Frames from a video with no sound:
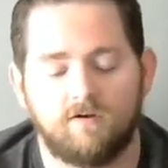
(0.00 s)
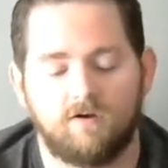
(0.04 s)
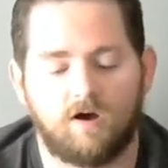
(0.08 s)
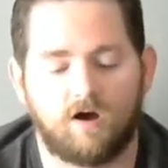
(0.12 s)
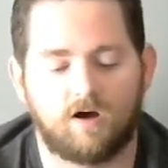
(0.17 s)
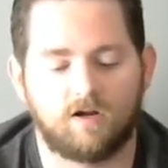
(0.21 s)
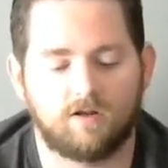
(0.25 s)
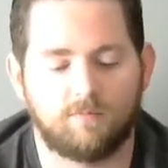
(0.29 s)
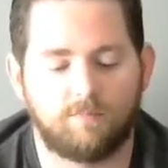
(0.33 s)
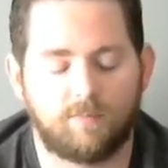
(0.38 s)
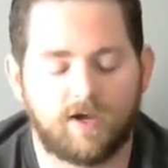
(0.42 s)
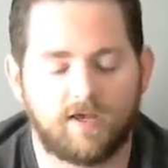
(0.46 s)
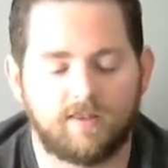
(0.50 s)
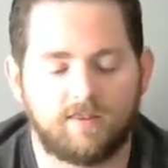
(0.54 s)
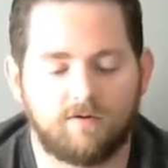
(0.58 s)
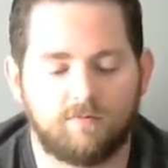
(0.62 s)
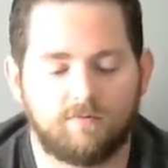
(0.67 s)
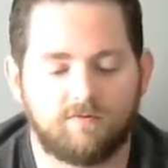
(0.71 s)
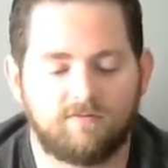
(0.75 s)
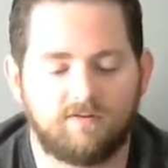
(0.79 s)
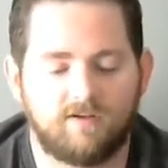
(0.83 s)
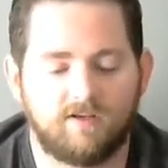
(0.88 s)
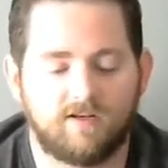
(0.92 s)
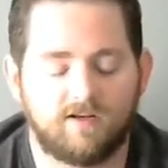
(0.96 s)
on a bed that
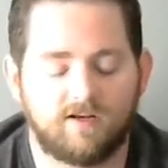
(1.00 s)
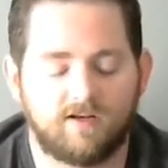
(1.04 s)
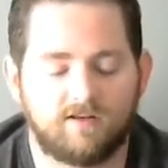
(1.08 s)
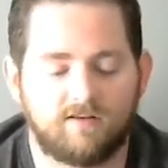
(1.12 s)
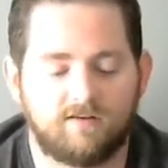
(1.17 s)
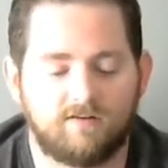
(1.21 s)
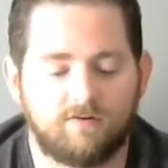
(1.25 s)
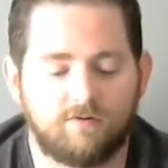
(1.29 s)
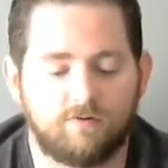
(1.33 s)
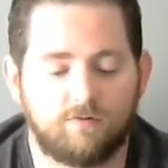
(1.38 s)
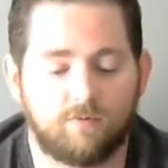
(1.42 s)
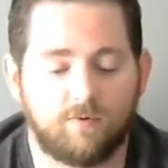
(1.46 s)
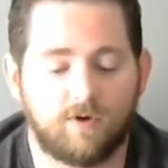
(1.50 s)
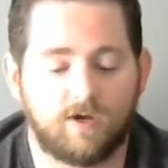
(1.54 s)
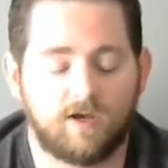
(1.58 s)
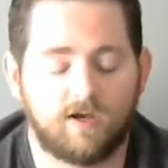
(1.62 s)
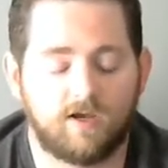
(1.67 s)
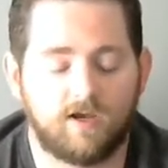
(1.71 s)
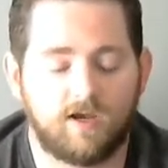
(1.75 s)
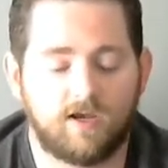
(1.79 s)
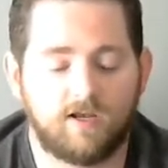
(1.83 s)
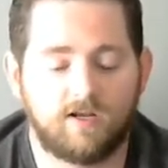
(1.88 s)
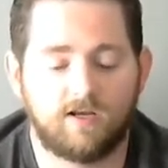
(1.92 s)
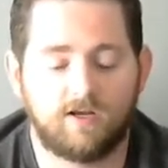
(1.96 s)
was heated to
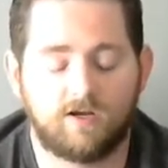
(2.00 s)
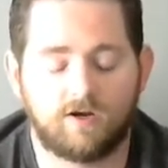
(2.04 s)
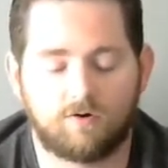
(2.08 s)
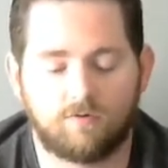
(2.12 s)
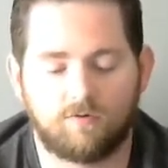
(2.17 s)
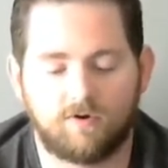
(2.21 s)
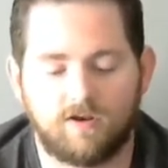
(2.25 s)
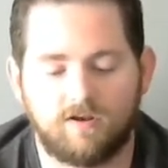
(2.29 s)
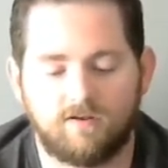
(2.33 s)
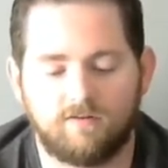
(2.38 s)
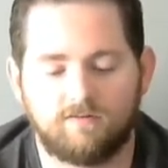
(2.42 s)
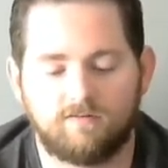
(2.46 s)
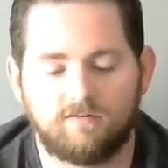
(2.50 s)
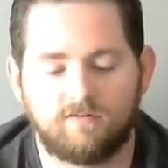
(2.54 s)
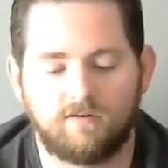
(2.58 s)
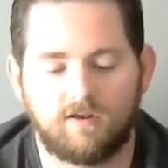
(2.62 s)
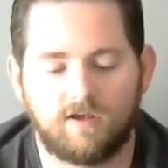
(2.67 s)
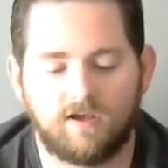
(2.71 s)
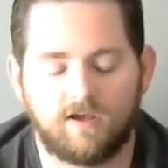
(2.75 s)
80 degrees